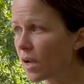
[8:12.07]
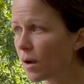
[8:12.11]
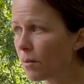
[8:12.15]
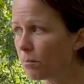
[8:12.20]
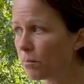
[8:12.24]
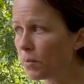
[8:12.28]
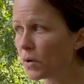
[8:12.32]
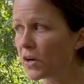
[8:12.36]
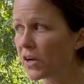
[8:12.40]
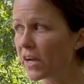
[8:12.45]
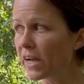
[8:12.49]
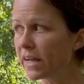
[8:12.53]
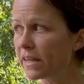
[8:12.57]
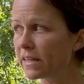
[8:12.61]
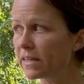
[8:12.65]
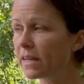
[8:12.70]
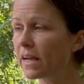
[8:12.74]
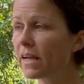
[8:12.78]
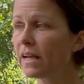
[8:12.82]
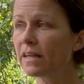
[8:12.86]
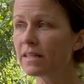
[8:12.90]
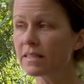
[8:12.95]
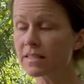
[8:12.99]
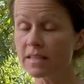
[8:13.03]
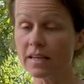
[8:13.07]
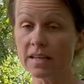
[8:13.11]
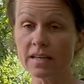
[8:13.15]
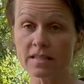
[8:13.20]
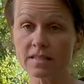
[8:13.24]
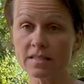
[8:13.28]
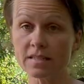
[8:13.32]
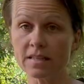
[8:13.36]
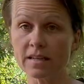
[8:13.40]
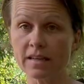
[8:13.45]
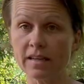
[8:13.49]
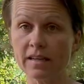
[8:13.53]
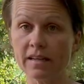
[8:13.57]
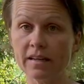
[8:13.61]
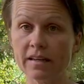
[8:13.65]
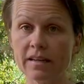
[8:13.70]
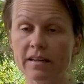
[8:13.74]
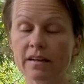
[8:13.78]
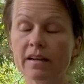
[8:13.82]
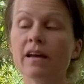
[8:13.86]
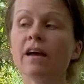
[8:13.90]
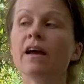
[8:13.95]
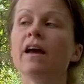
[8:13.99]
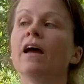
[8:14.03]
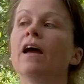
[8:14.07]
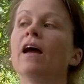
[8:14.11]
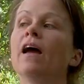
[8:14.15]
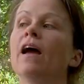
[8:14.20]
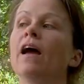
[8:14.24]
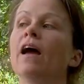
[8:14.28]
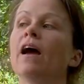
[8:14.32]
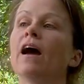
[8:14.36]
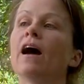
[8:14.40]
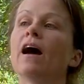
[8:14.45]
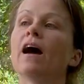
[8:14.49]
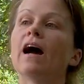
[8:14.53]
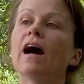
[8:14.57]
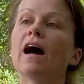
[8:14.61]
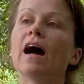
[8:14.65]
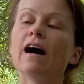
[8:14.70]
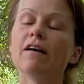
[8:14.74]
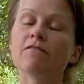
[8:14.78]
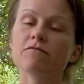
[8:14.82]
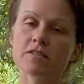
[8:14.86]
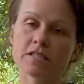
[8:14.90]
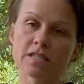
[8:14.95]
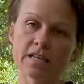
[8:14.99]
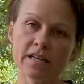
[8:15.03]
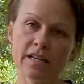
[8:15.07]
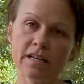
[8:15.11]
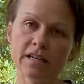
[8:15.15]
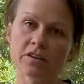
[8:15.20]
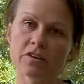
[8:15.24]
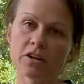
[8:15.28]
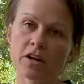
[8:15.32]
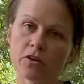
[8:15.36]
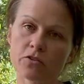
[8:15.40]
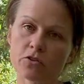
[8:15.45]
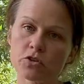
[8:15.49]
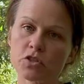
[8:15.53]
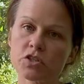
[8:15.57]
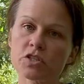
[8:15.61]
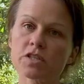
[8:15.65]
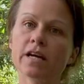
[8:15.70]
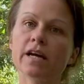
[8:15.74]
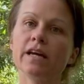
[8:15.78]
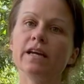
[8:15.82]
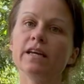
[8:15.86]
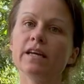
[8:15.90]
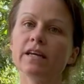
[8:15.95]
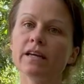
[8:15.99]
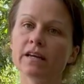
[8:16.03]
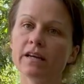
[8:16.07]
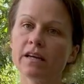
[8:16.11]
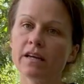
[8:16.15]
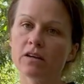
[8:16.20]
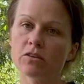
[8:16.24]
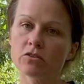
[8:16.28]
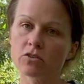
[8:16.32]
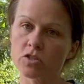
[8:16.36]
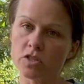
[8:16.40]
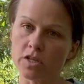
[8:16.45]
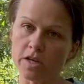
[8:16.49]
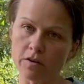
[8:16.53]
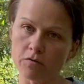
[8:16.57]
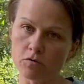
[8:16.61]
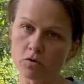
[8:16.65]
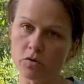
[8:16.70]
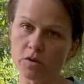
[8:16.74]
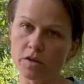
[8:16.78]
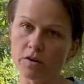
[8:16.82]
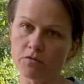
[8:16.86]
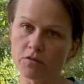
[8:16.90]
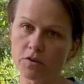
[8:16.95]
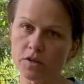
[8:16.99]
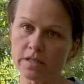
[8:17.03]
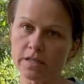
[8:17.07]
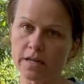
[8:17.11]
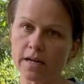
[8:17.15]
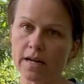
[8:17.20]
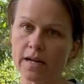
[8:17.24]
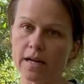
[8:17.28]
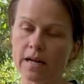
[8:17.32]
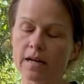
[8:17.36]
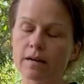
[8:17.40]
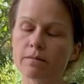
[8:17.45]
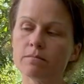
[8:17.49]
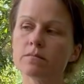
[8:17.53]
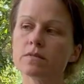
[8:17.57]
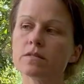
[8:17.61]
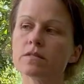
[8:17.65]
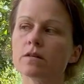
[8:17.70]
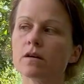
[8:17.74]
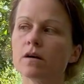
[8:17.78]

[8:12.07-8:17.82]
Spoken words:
But since then, I've seen another snake in here several different times.